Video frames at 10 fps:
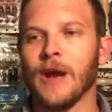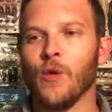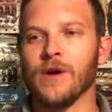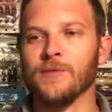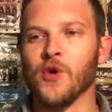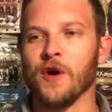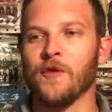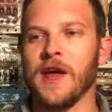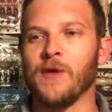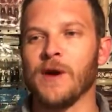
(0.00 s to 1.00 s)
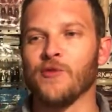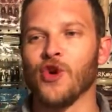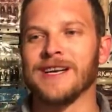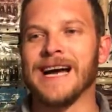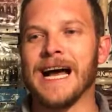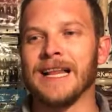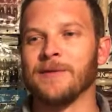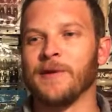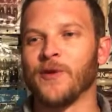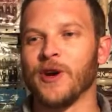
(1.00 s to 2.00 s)
One more thing, one more dollar
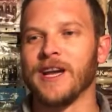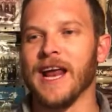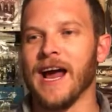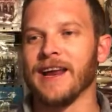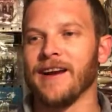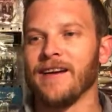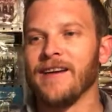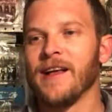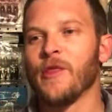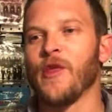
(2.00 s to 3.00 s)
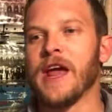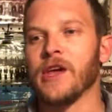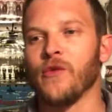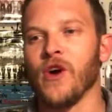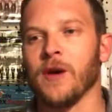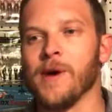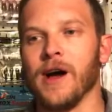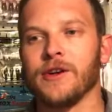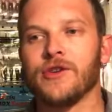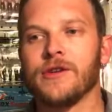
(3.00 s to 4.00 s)
before you get out of here. Thank you very
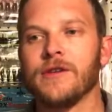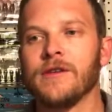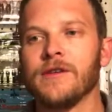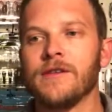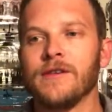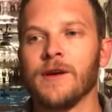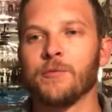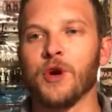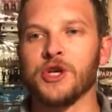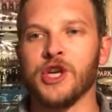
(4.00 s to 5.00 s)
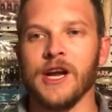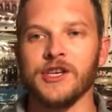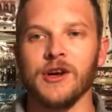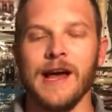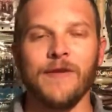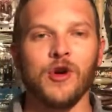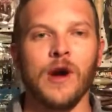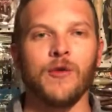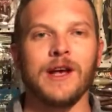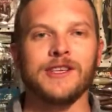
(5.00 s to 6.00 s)
much. Appreciate you. Have a
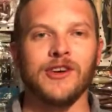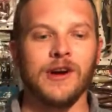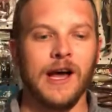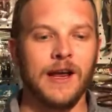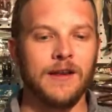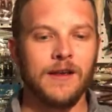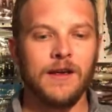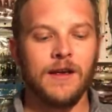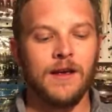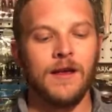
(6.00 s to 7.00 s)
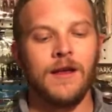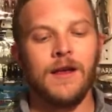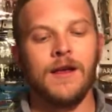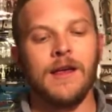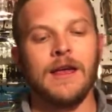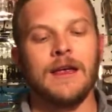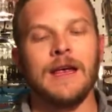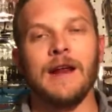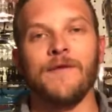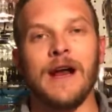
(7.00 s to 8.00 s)
great rest of your night.
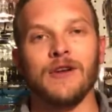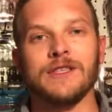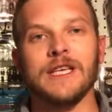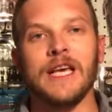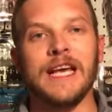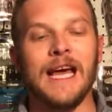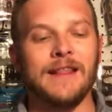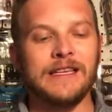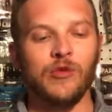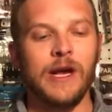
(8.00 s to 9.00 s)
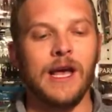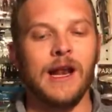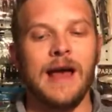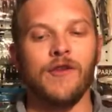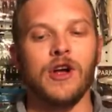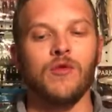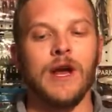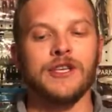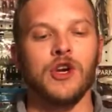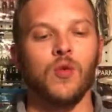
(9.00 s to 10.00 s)
And if I don't see you again this weekend, have a good
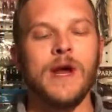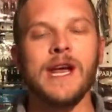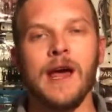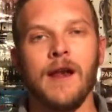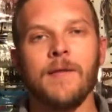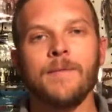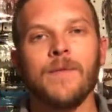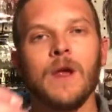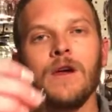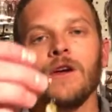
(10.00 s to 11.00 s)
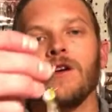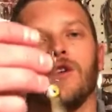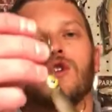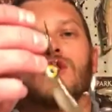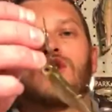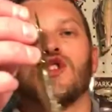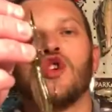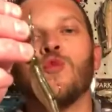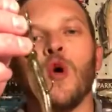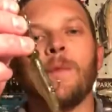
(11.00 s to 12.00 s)
rest of your weekend.
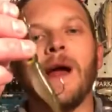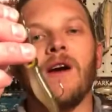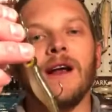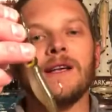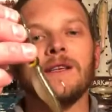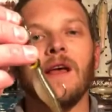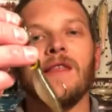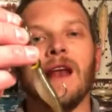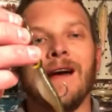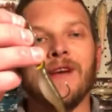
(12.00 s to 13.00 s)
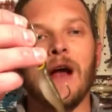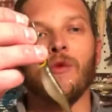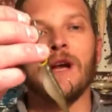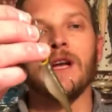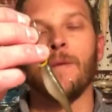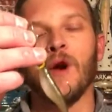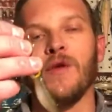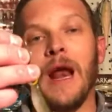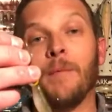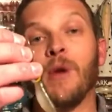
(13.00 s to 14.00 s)
Two more pairings that I've got rigged up here
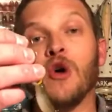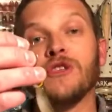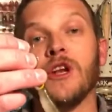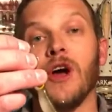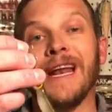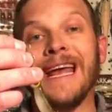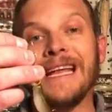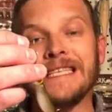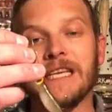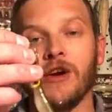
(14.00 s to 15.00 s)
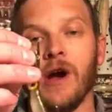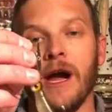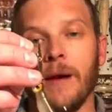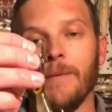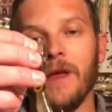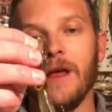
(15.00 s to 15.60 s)
that I posted on Instagram